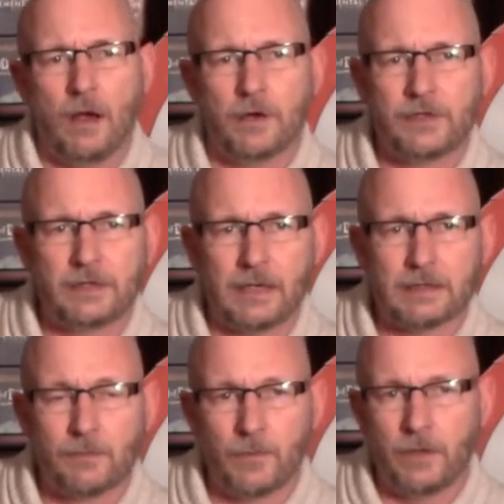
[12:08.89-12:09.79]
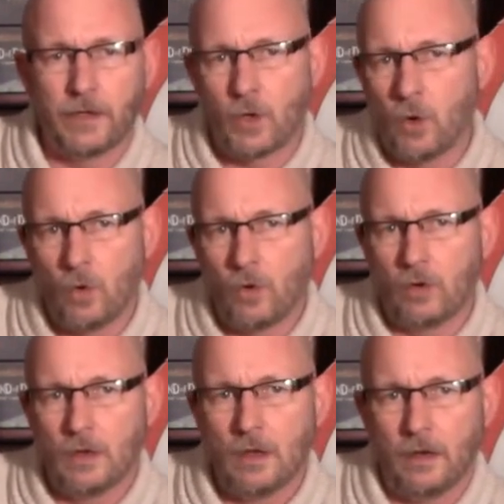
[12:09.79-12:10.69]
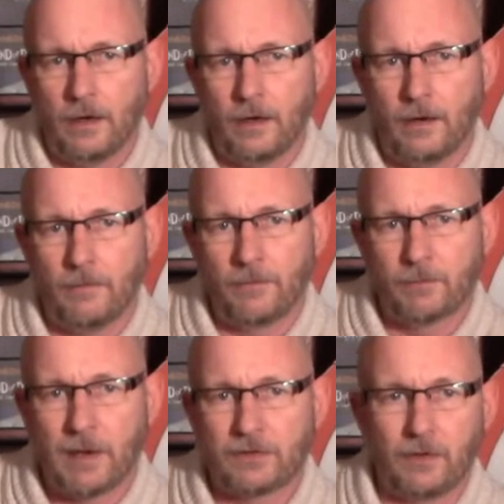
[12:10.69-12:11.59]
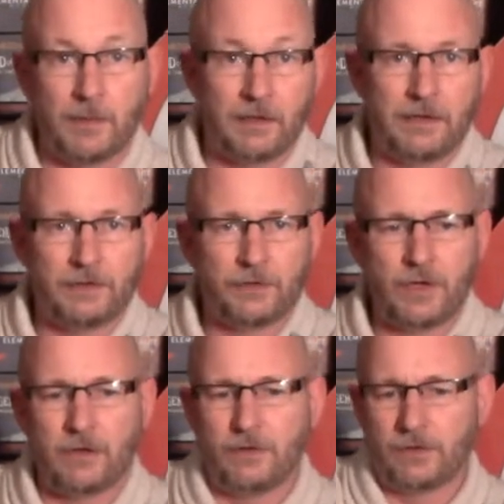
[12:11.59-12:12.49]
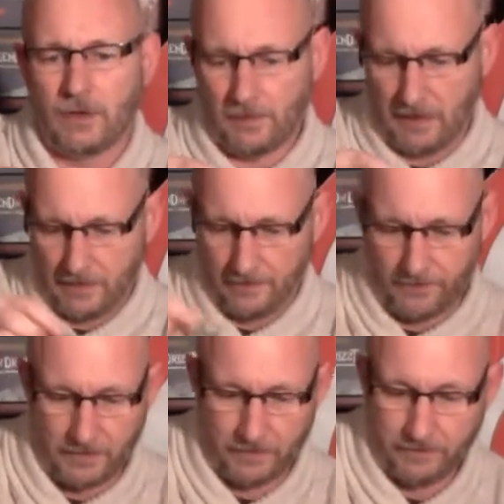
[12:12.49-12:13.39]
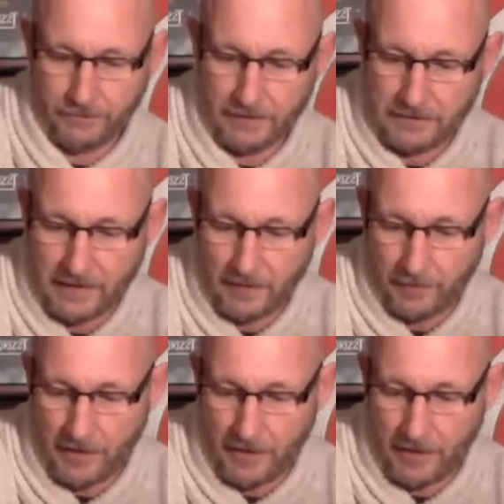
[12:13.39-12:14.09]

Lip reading: She's got some really cool special abilities that she can do, so I'm kind of excited to play